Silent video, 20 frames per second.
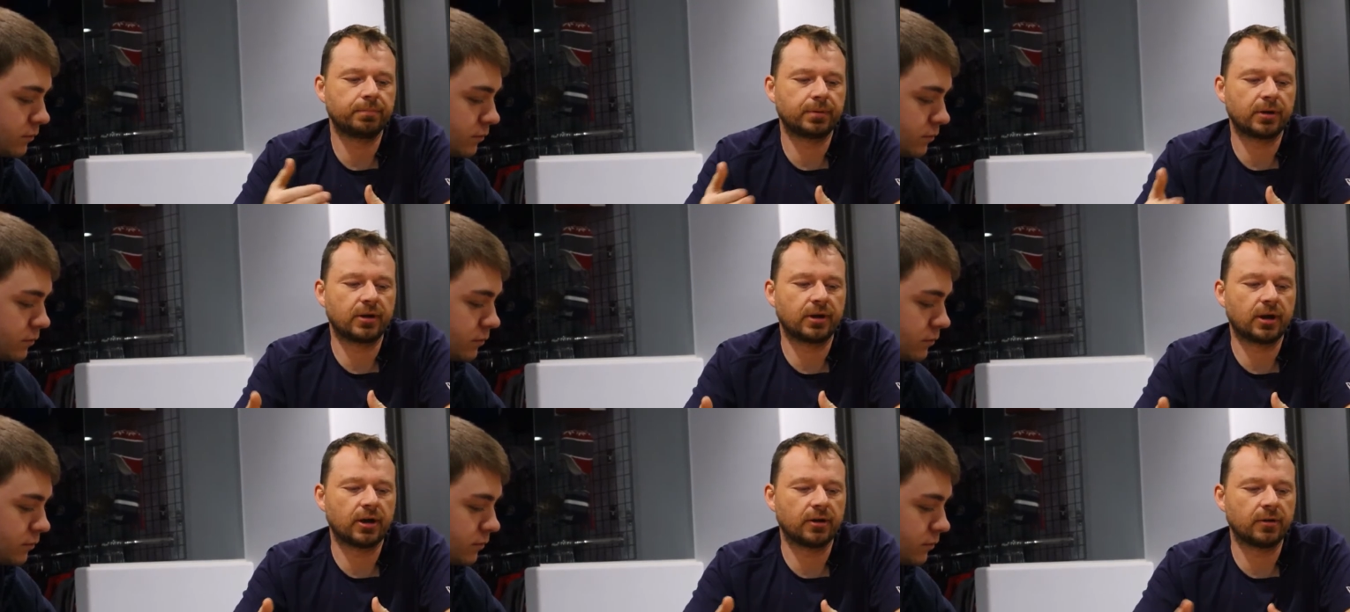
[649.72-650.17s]

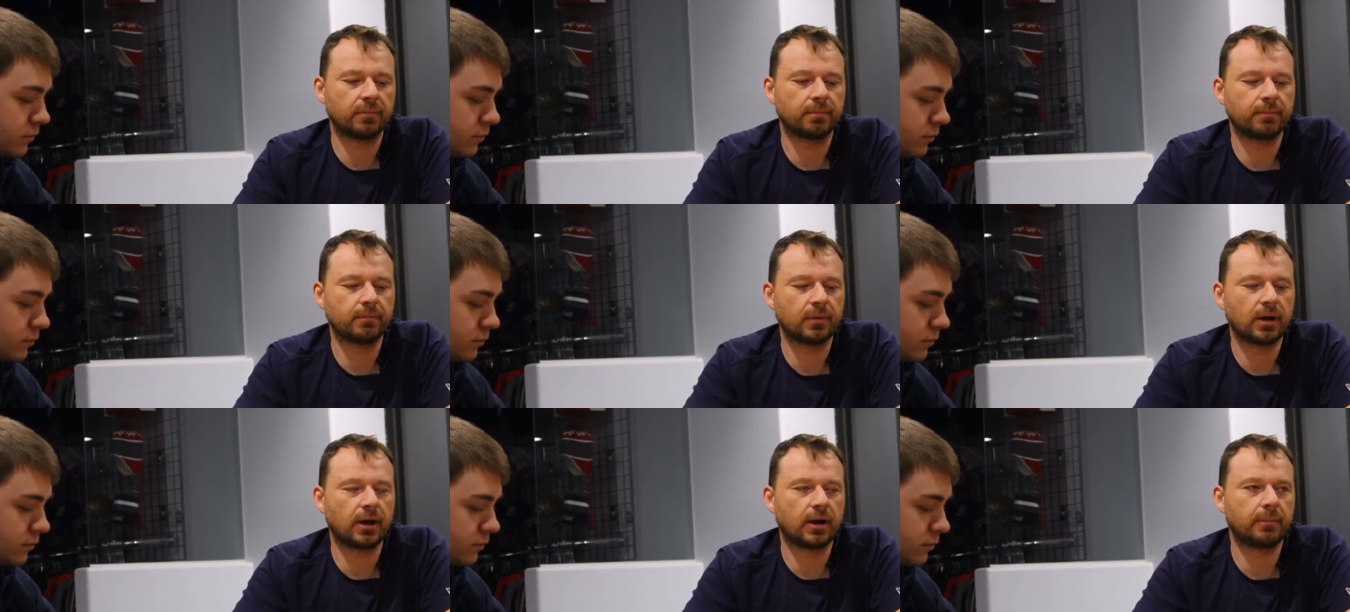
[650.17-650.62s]
Speaker 1: put our
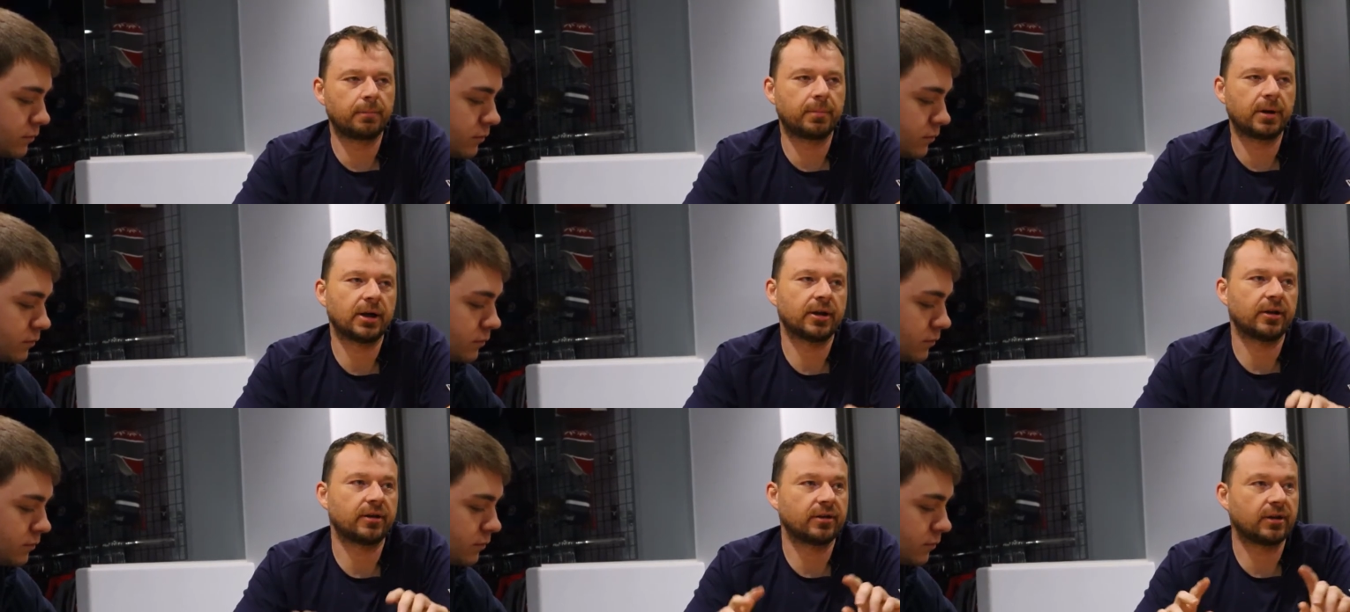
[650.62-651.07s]
uh,
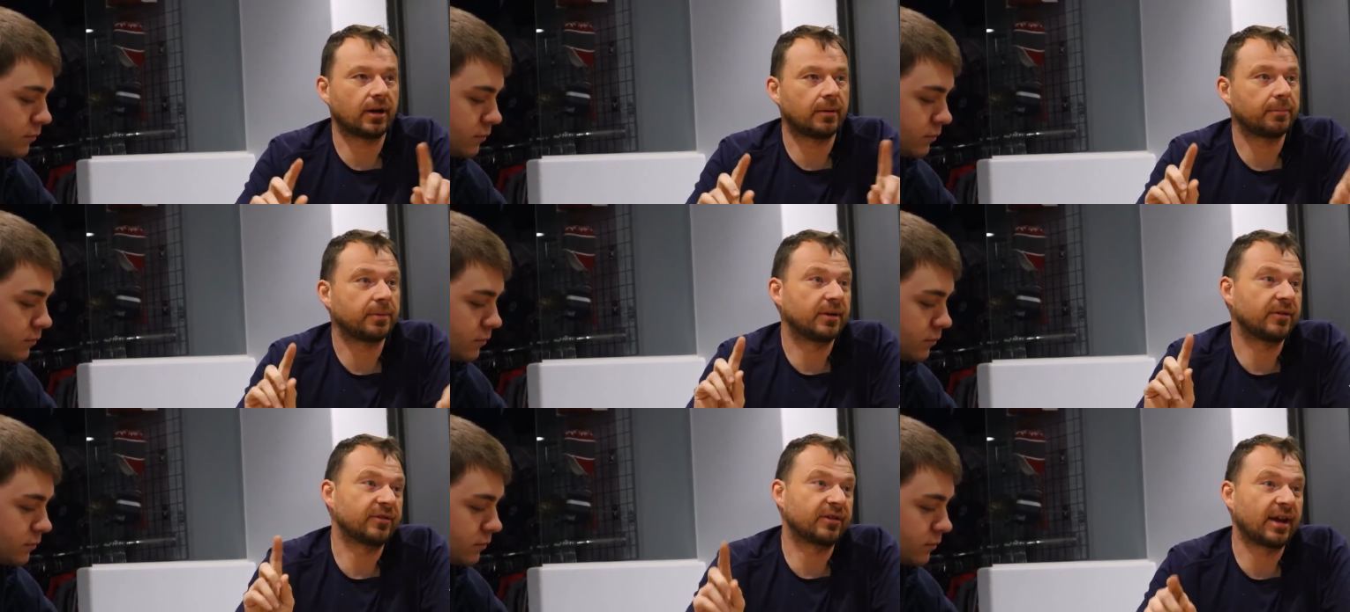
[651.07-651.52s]
bucket
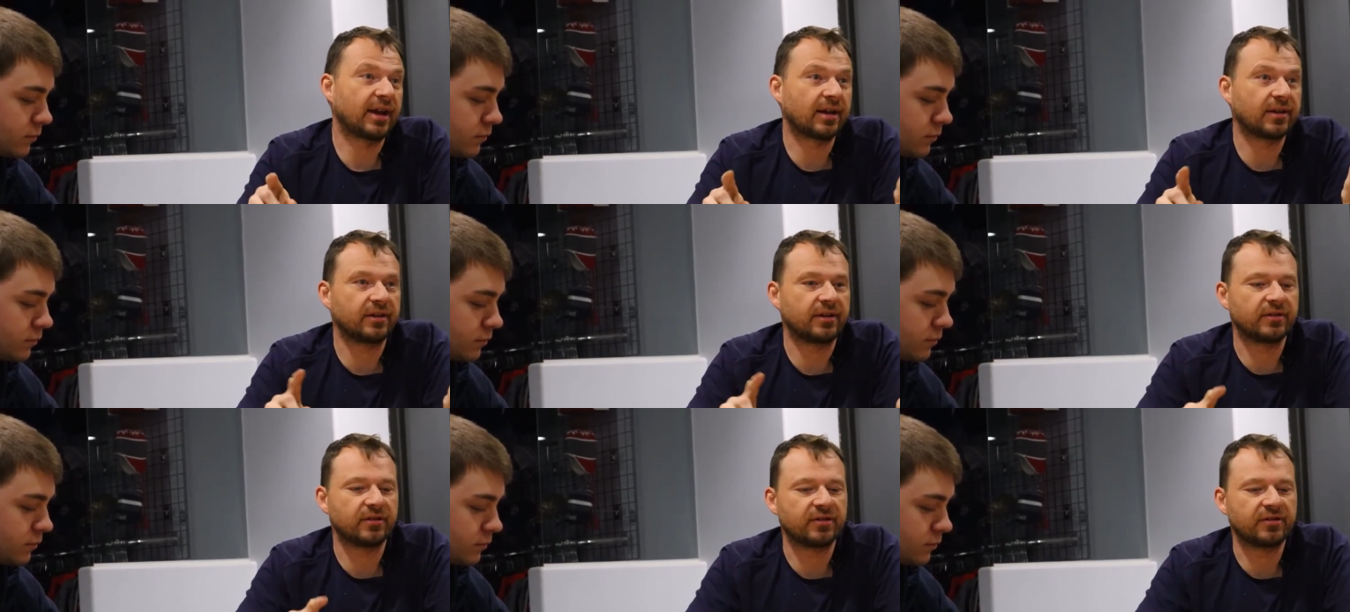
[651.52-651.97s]
dump
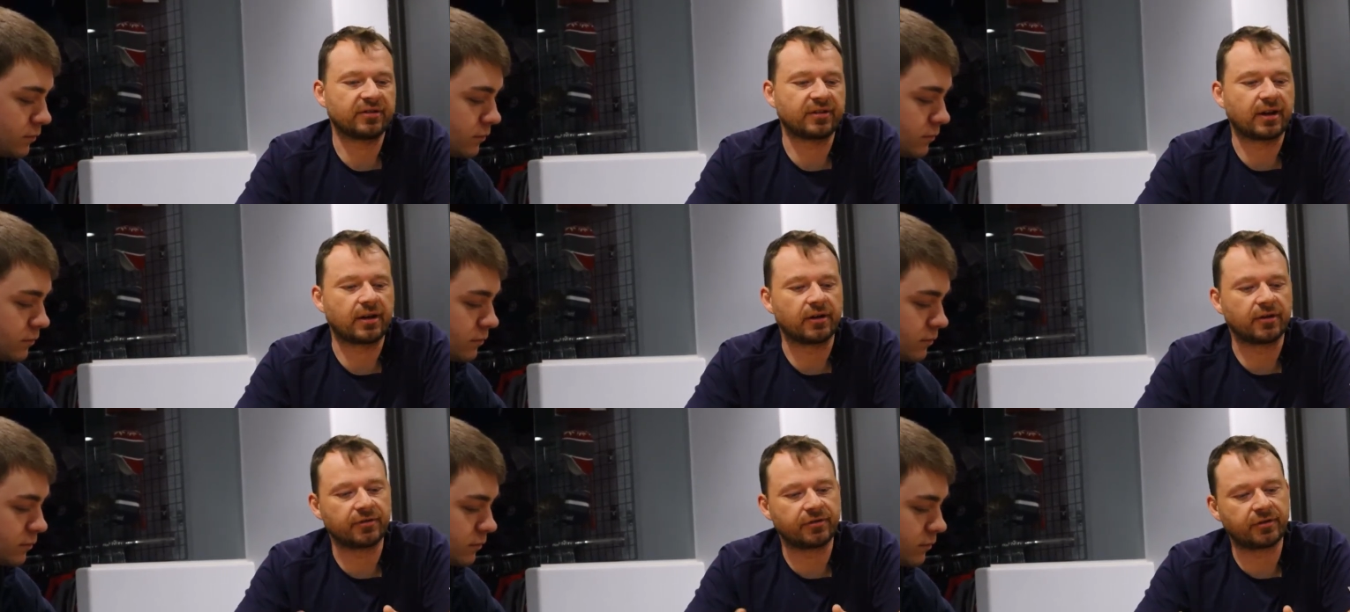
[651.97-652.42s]
exactly in the
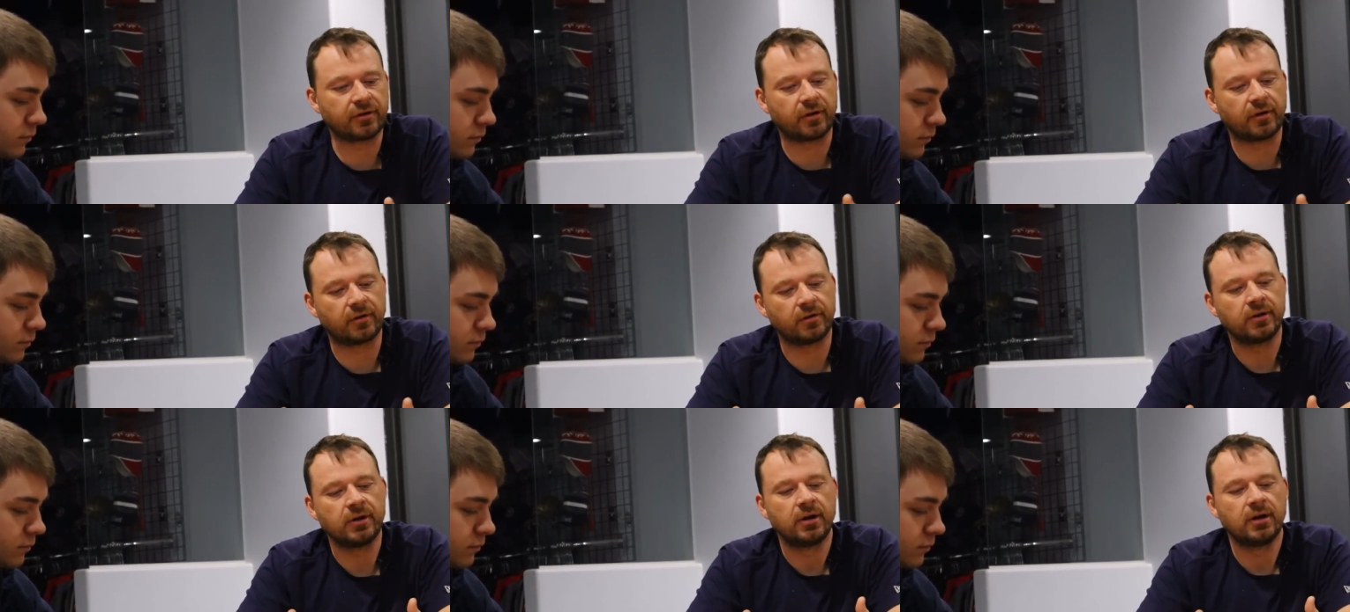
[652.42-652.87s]
center,
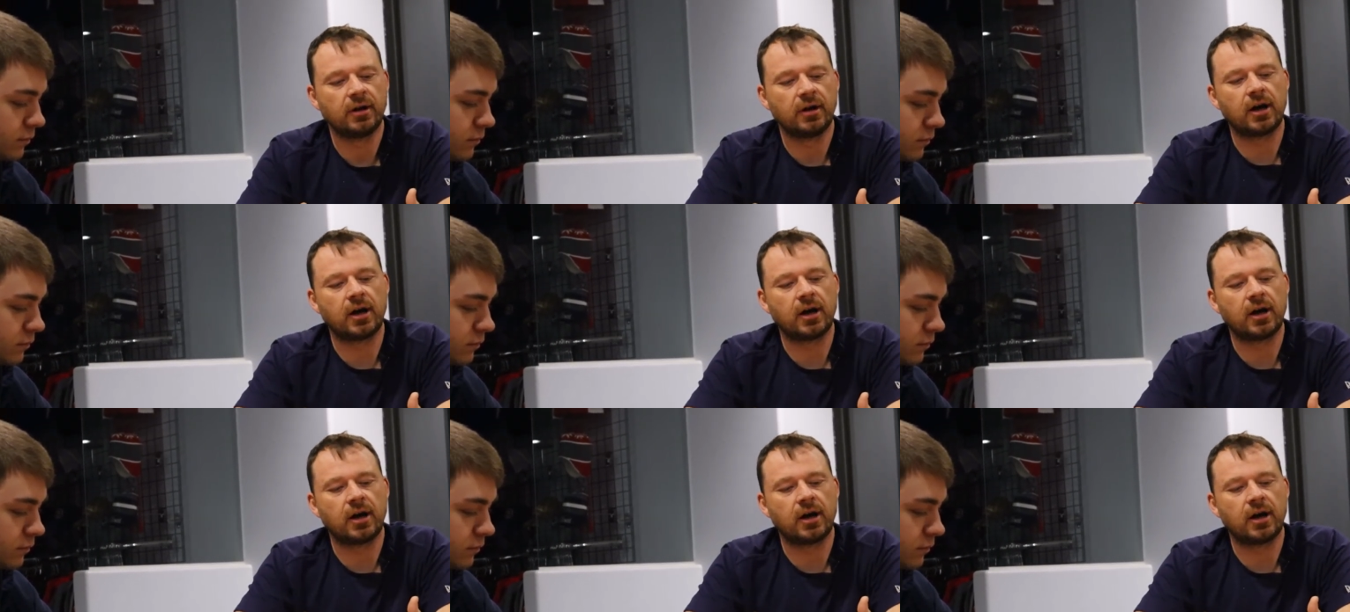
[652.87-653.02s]
so